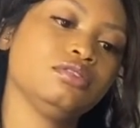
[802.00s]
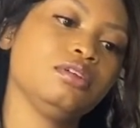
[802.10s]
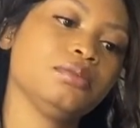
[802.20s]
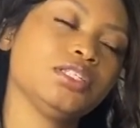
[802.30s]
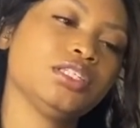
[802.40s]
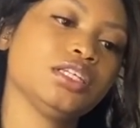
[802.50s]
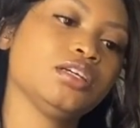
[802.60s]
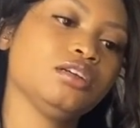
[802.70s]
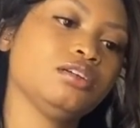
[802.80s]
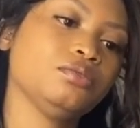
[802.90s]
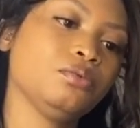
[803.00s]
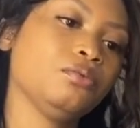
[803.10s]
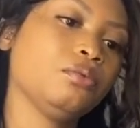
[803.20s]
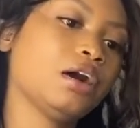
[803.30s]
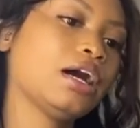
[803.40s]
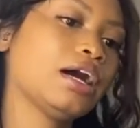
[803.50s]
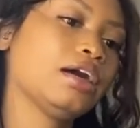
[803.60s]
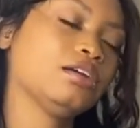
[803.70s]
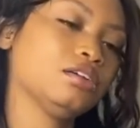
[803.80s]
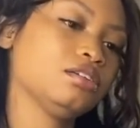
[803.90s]
Let me see why
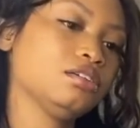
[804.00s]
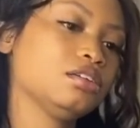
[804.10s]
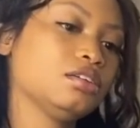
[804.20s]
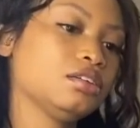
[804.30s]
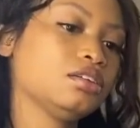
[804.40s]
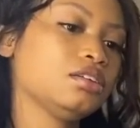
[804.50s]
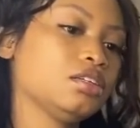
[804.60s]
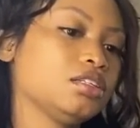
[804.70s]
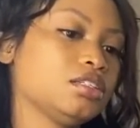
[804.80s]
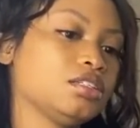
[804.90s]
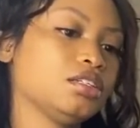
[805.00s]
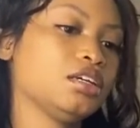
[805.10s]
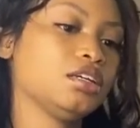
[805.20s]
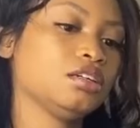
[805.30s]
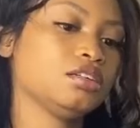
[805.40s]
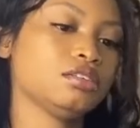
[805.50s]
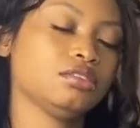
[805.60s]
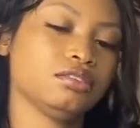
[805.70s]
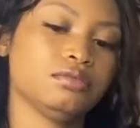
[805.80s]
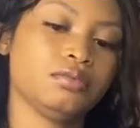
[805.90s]
this is here.
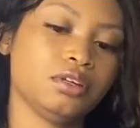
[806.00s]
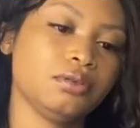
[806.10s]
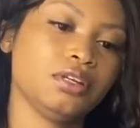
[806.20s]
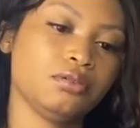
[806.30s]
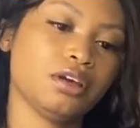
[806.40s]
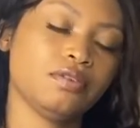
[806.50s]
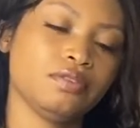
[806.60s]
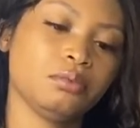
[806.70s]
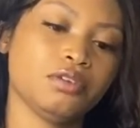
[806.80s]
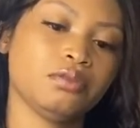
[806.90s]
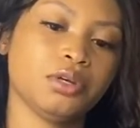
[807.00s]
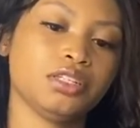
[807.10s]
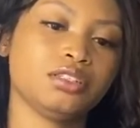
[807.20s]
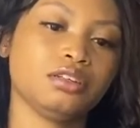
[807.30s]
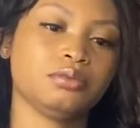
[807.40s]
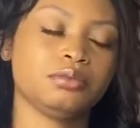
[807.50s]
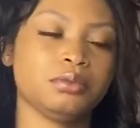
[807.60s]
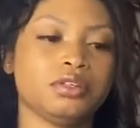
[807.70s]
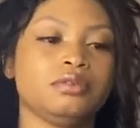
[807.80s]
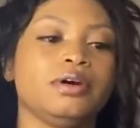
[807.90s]
What do you have for me for Page of Cups,
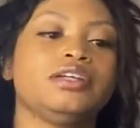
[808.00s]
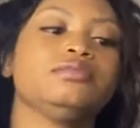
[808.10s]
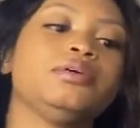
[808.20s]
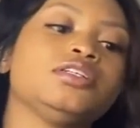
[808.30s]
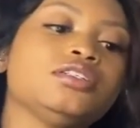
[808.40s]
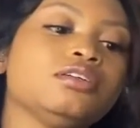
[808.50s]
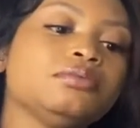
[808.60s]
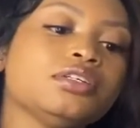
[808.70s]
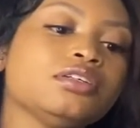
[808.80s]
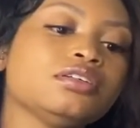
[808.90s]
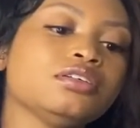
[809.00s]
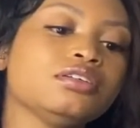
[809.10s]
Spirit? Why is it Page of Cups here?